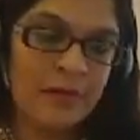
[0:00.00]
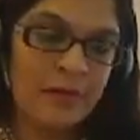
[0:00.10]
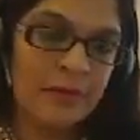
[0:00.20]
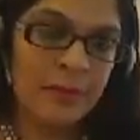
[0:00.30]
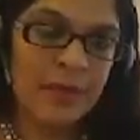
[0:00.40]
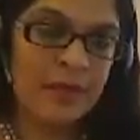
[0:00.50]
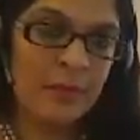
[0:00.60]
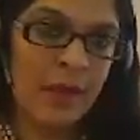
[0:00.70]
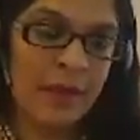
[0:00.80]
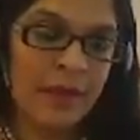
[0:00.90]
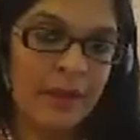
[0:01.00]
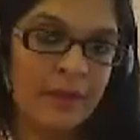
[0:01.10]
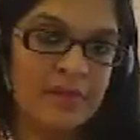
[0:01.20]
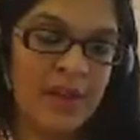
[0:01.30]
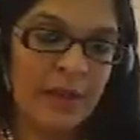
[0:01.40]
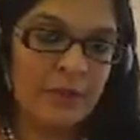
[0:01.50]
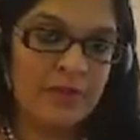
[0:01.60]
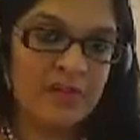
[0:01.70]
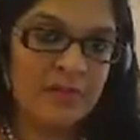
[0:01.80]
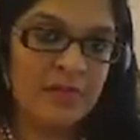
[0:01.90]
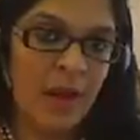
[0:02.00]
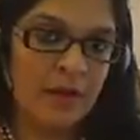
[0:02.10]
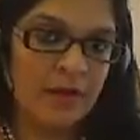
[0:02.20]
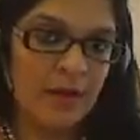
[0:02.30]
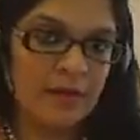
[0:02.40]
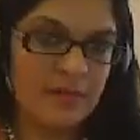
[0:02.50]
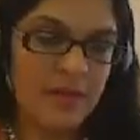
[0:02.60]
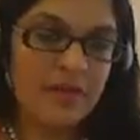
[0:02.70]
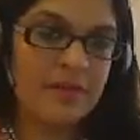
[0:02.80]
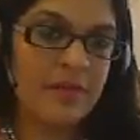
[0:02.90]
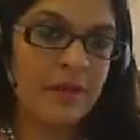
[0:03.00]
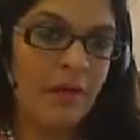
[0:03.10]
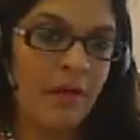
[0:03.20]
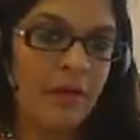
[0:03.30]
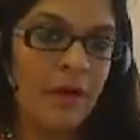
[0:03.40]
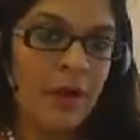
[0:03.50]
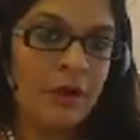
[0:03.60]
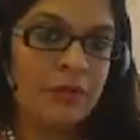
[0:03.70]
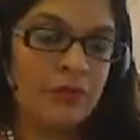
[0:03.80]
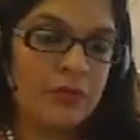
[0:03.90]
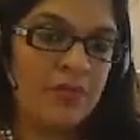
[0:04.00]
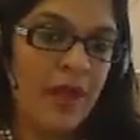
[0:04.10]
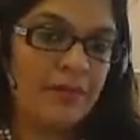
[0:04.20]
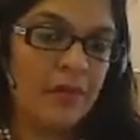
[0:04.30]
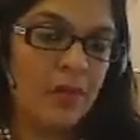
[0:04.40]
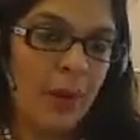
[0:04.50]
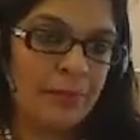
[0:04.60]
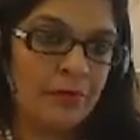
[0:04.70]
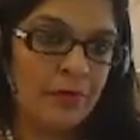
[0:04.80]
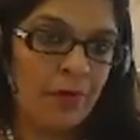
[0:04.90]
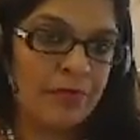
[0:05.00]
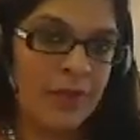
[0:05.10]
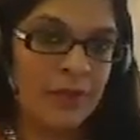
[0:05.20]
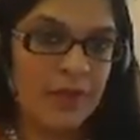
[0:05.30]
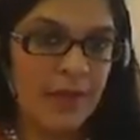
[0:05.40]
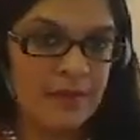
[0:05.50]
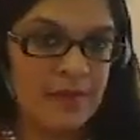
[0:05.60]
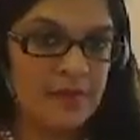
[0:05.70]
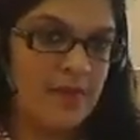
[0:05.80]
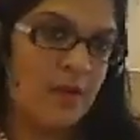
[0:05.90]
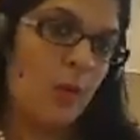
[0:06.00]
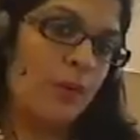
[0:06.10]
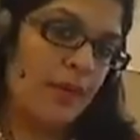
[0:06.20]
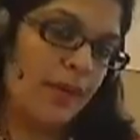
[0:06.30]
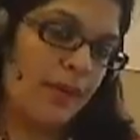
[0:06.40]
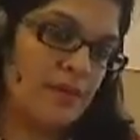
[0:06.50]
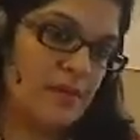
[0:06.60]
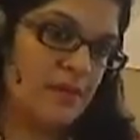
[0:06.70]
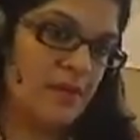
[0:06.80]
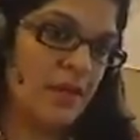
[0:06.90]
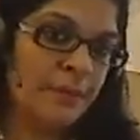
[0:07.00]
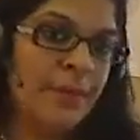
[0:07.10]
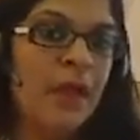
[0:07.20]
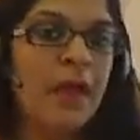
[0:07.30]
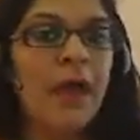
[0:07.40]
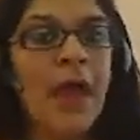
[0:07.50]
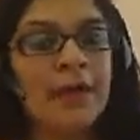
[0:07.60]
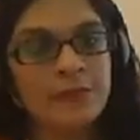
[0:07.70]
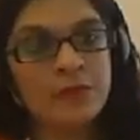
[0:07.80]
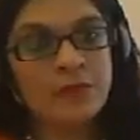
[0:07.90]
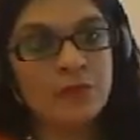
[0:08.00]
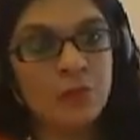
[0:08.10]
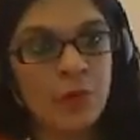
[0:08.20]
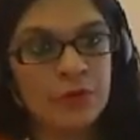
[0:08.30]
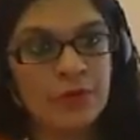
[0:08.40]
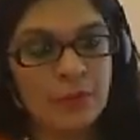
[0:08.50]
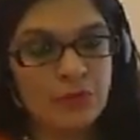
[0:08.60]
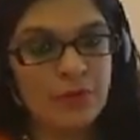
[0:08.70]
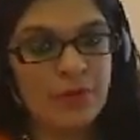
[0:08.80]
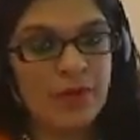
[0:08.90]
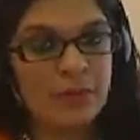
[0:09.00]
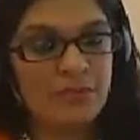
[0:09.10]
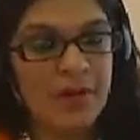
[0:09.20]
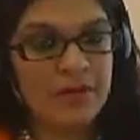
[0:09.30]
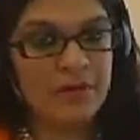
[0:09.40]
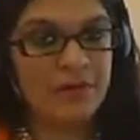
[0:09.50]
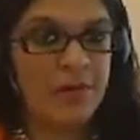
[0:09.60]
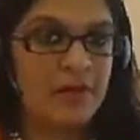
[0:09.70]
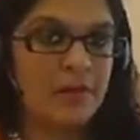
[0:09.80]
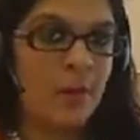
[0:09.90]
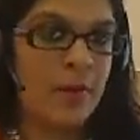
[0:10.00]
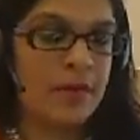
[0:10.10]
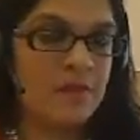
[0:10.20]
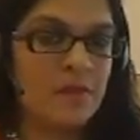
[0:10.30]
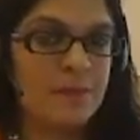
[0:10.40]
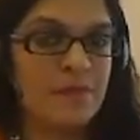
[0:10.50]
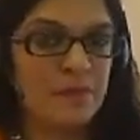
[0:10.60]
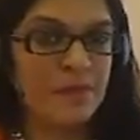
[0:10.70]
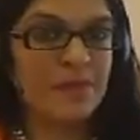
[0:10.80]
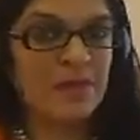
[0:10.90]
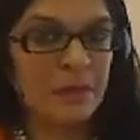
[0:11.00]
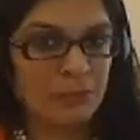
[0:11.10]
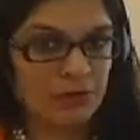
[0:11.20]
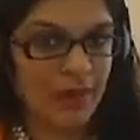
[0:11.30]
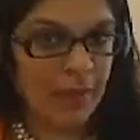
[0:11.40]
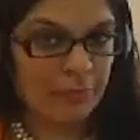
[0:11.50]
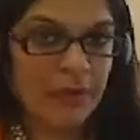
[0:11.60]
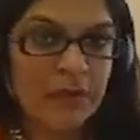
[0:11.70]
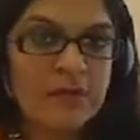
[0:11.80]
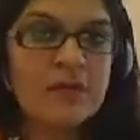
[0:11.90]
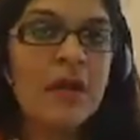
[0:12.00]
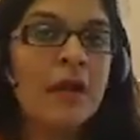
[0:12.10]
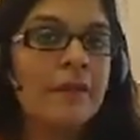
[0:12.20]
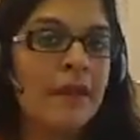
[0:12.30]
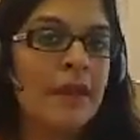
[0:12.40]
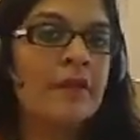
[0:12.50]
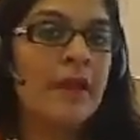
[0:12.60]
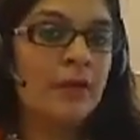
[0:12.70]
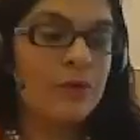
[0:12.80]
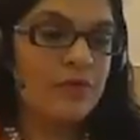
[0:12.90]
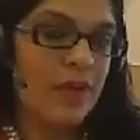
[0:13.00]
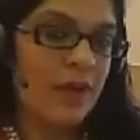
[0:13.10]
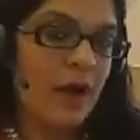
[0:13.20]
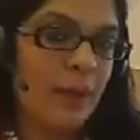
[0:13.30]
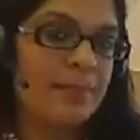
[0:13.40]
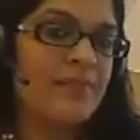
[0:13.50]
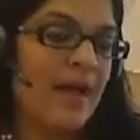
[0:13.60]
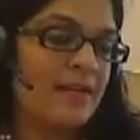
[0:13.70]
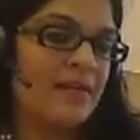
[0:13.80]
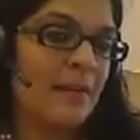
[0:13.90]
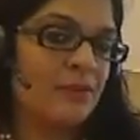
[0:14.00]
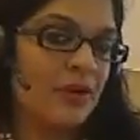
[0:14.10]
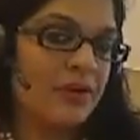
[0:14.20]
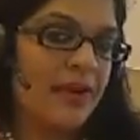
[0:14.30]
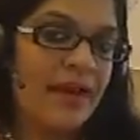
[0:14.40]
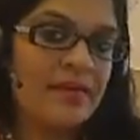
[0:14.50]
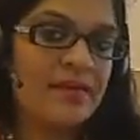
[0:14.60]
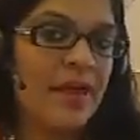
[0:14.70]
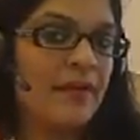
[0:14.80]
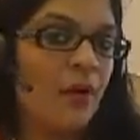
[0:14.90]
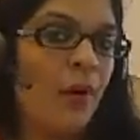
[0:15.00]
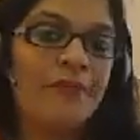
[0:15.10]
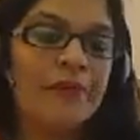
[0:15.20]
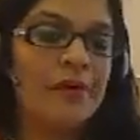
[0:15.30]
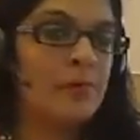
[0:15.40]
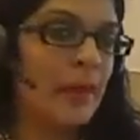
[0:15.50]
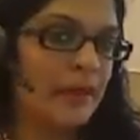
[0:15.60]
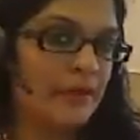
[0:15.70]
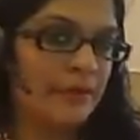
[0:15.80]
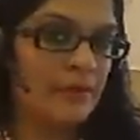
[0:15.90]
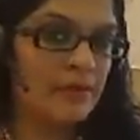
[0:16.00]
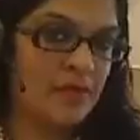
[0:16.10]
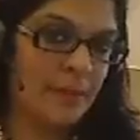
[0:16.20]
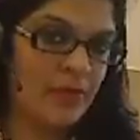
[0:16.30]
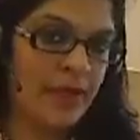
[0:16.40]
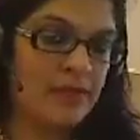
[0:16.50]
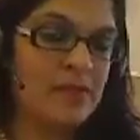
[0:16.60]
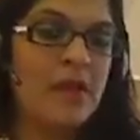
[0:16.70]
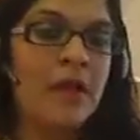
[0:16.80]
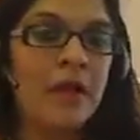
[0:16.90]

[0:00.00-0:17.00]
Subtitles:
repeating my slide on standardized tests. There are students have the option of taking the SAT or the ACT, and if students want to demonstrate their competitiveness in specific subject areas, then they could take up SAT subject tests, and they're offered in many different subjects.